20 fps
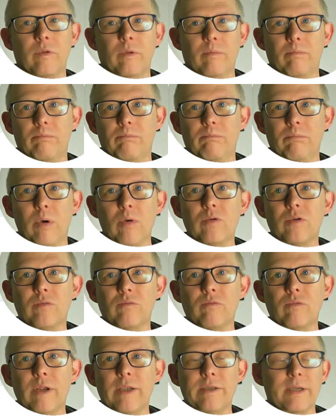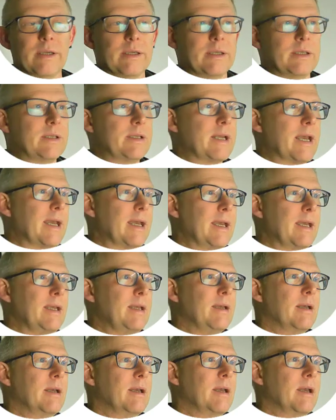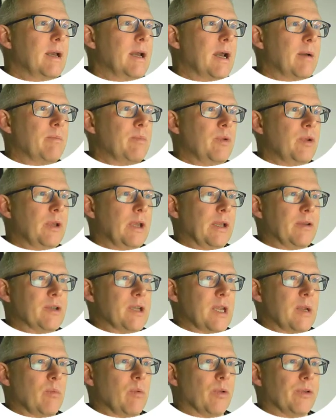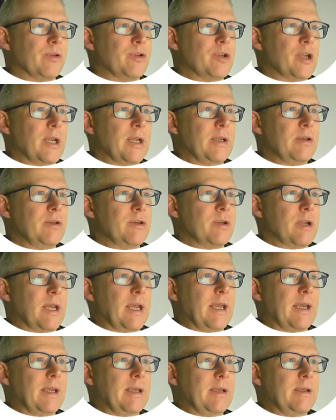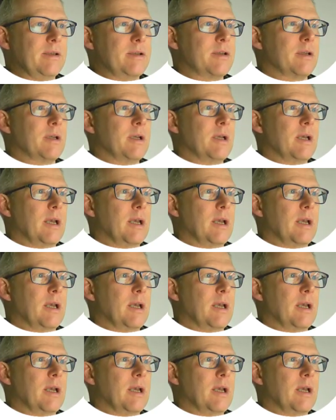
most recent day. You get to see what the change is